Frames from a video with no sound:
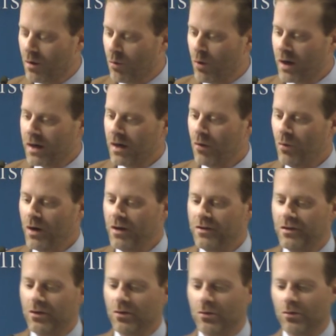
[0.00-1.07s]
What can we
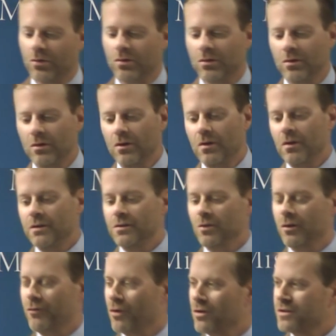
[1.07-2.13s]
do to
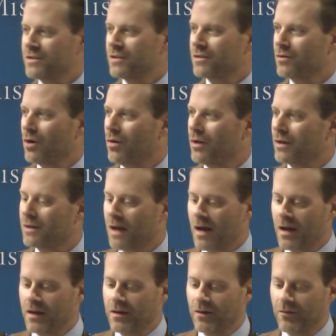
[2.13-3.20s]
reverse this growing
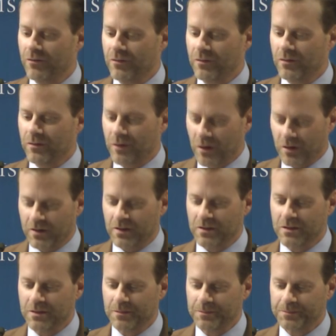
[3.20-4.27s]
tide of
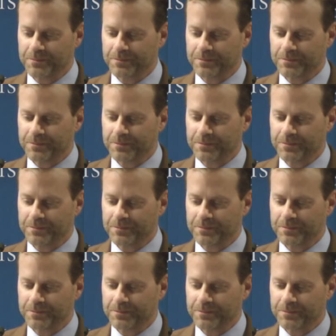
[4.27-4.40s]
darkness?